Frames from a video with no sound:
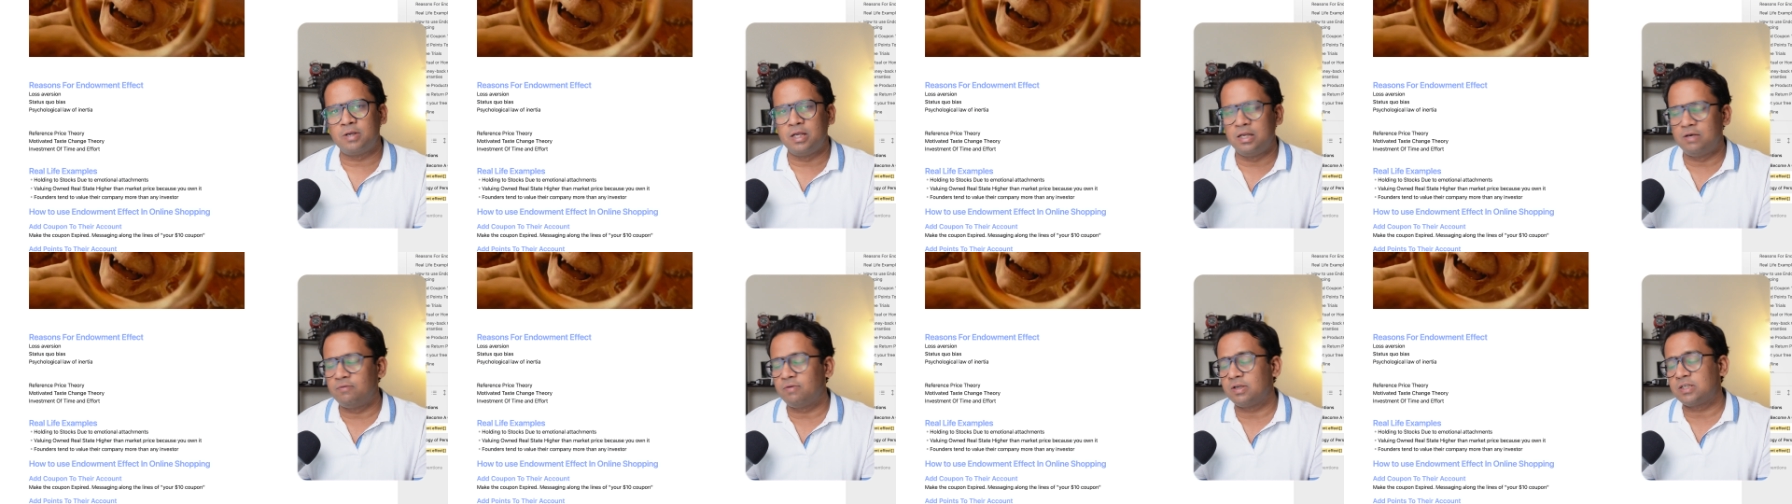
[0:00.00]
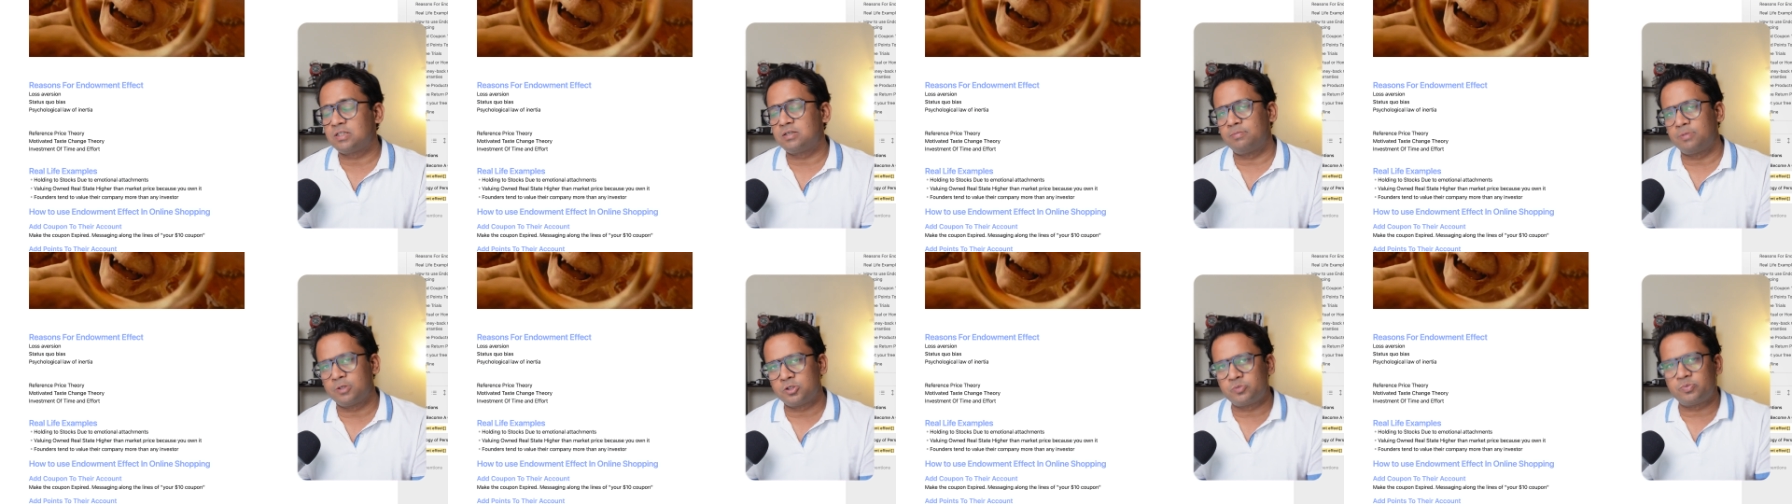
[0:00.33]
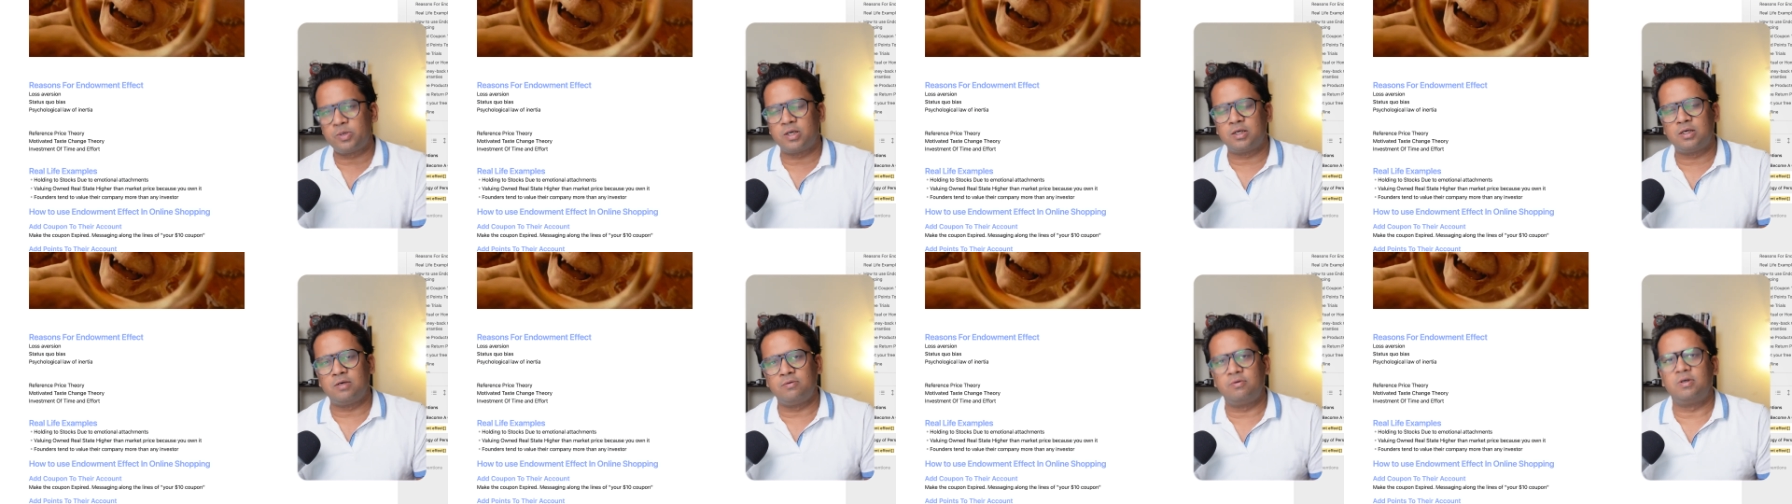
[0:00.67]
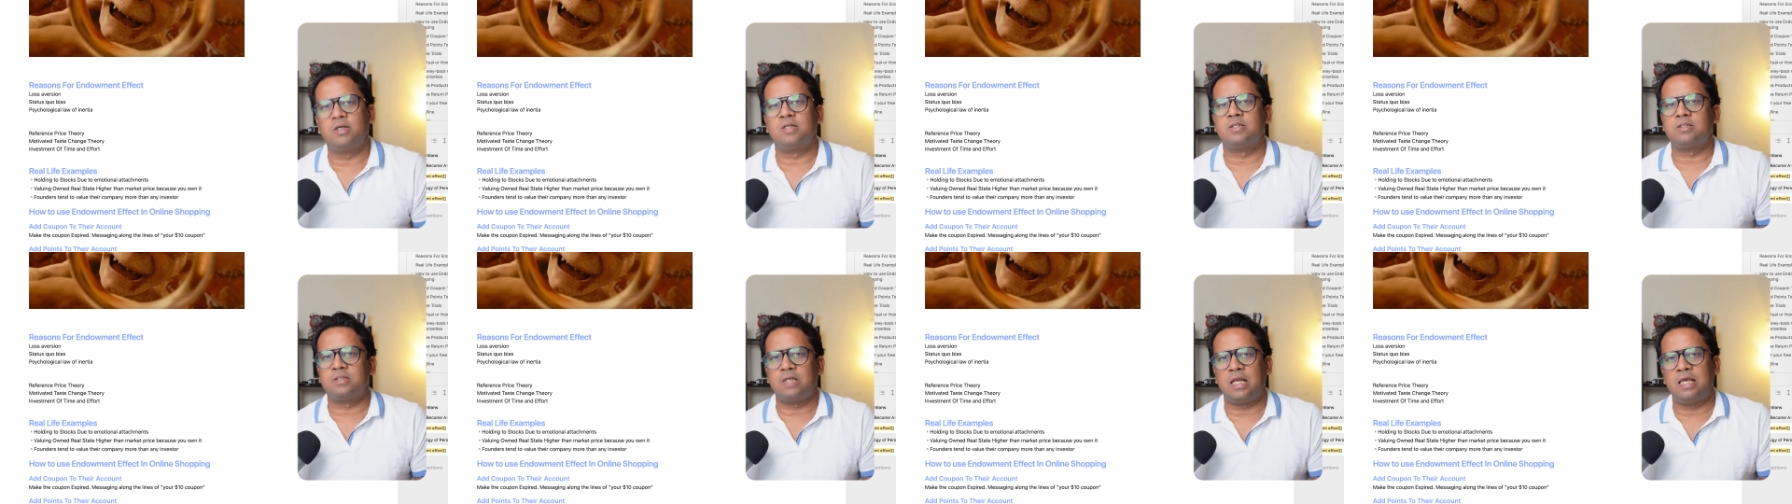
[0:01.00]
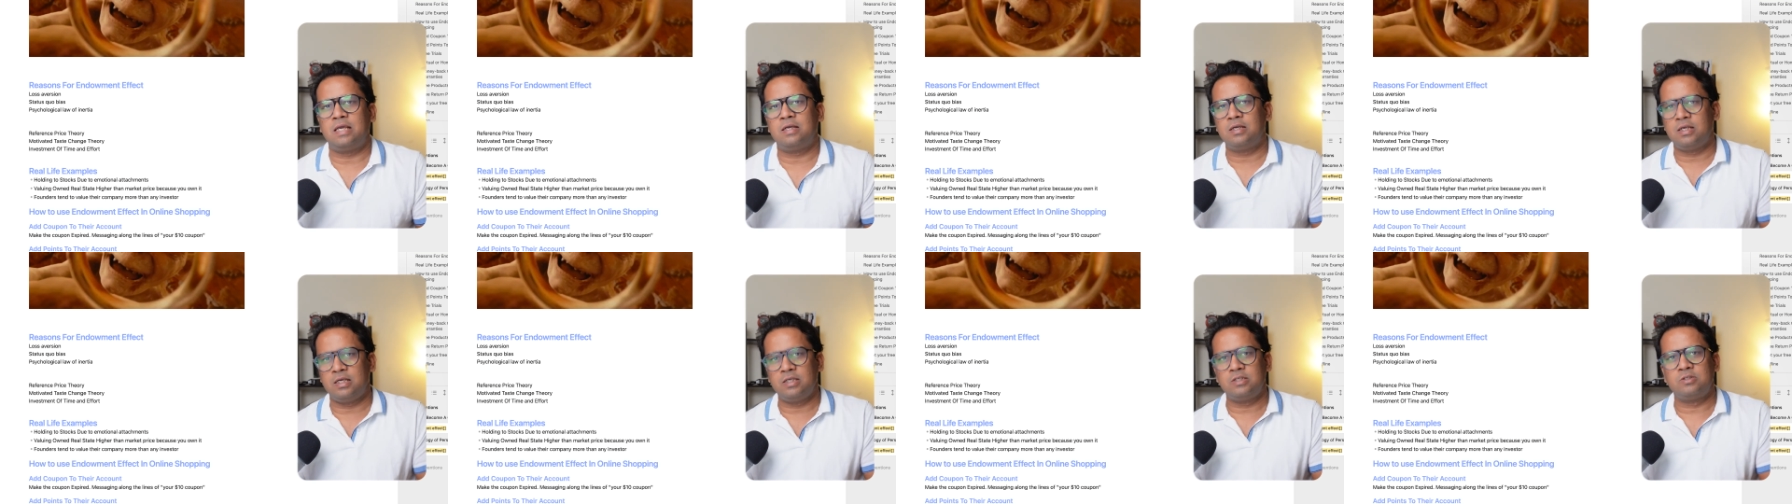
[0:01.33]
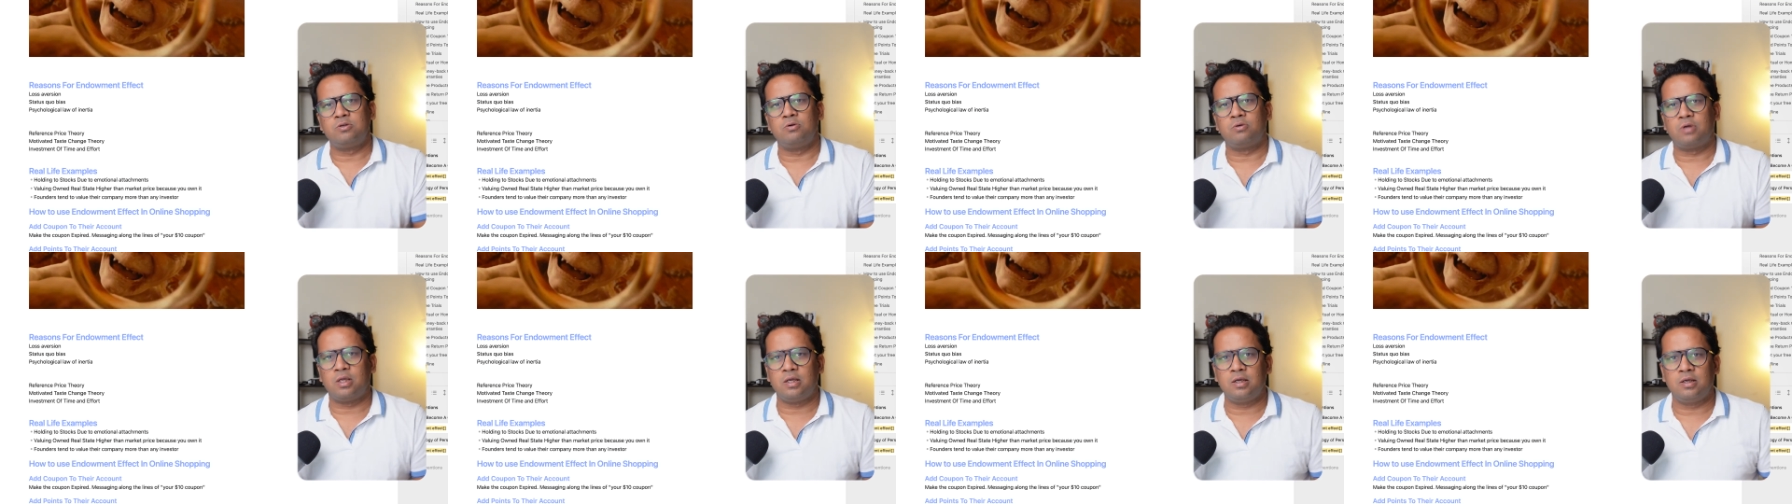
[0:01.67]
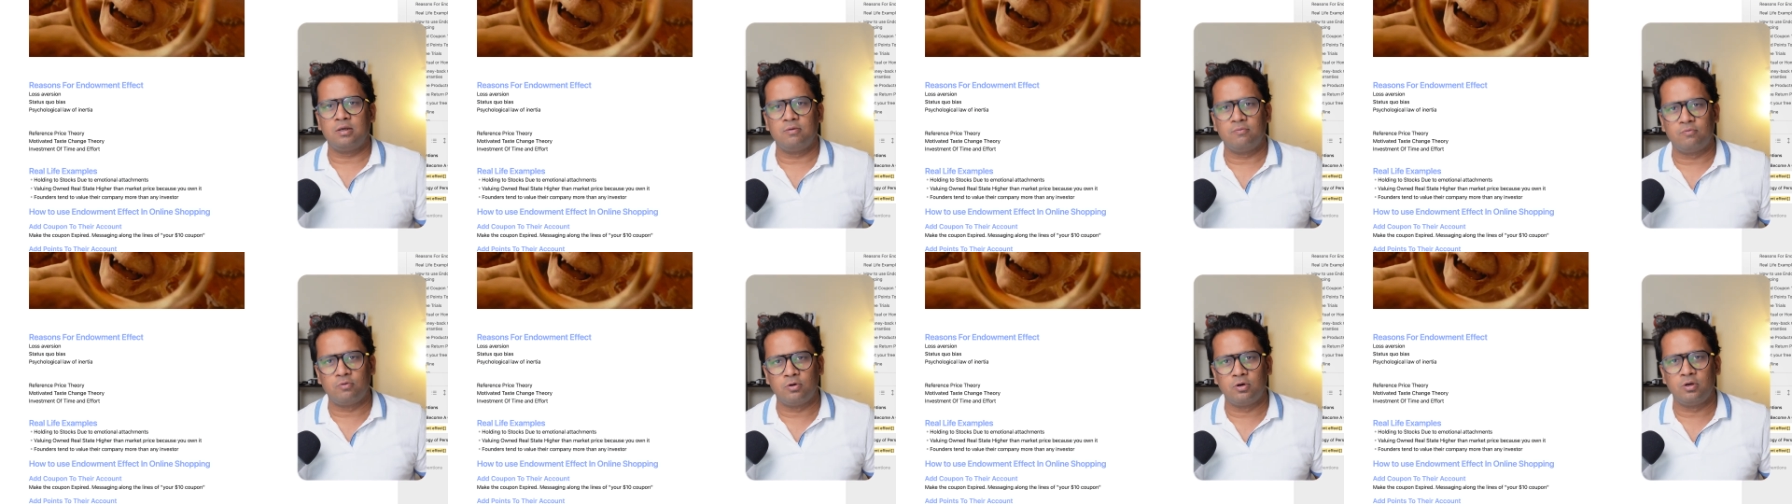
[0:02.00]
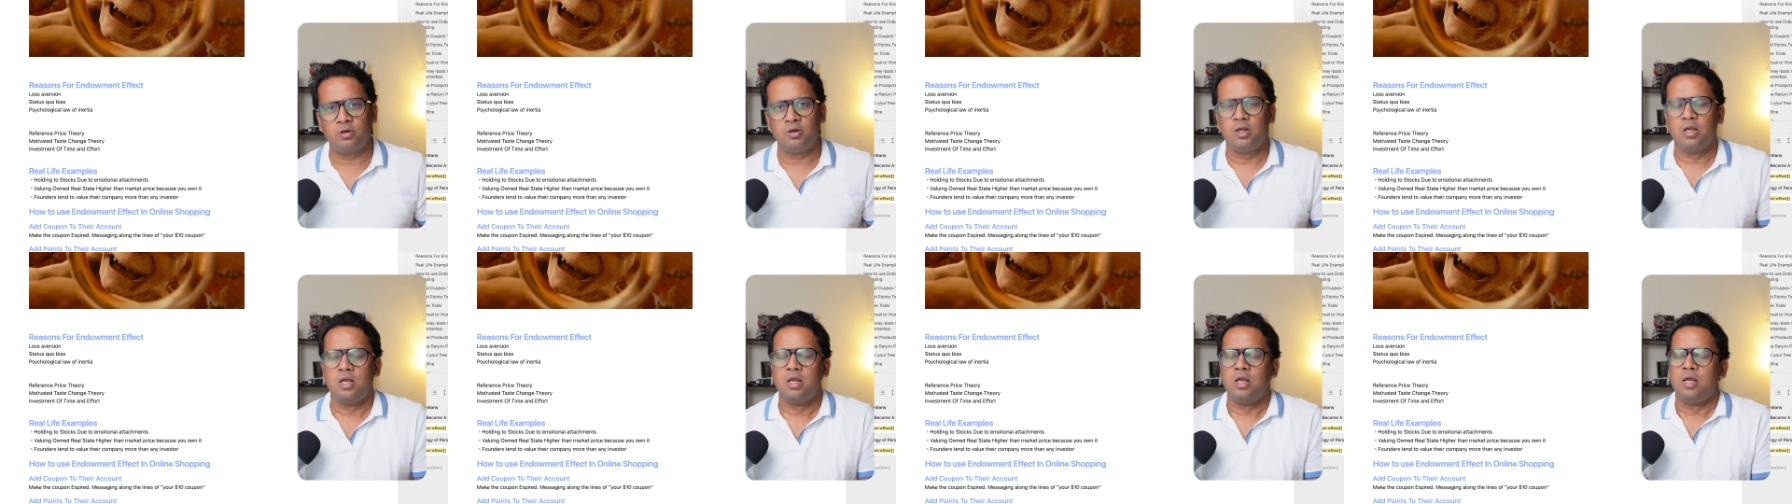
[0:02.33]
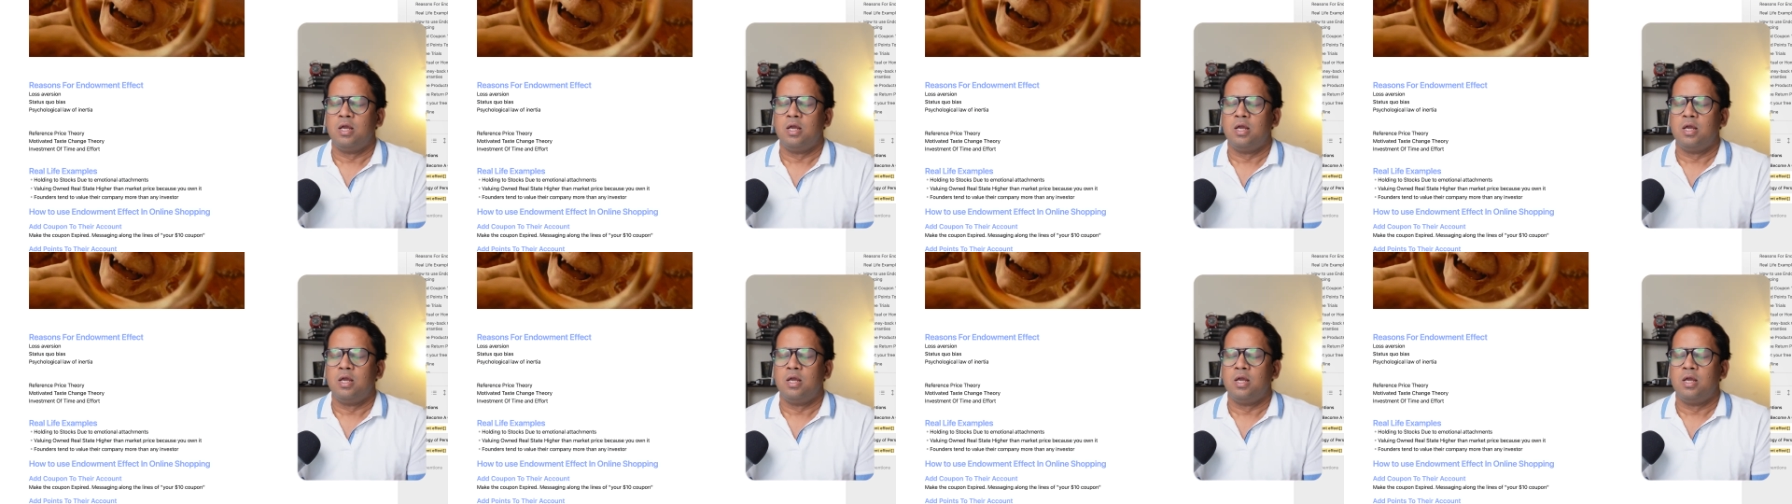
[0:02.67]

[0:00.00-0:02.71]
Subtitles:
investor perspective, it's like he's looking for